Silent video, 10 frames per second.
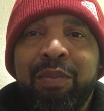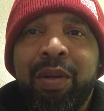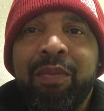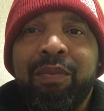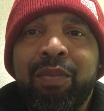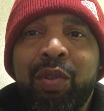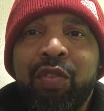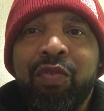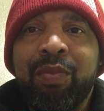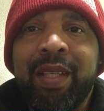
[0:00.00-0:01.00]
but
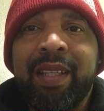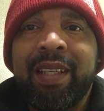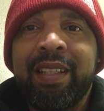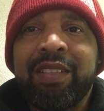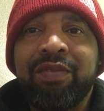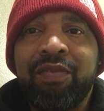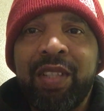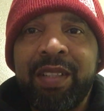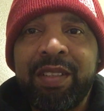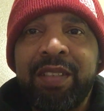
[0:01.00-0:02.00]
movement is
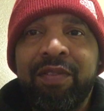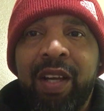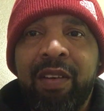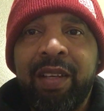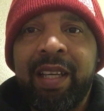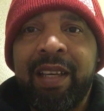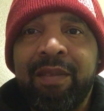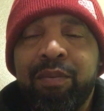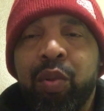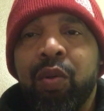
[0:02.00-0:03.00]
very, very
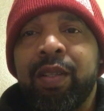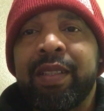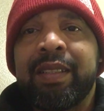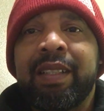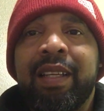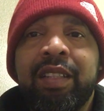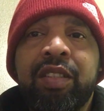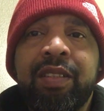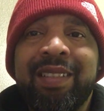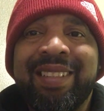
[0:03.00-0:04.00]
important
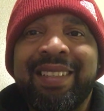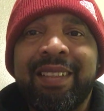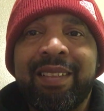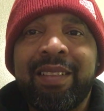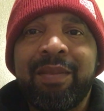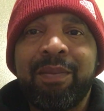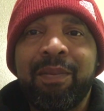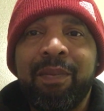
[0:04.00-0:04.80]
to the system.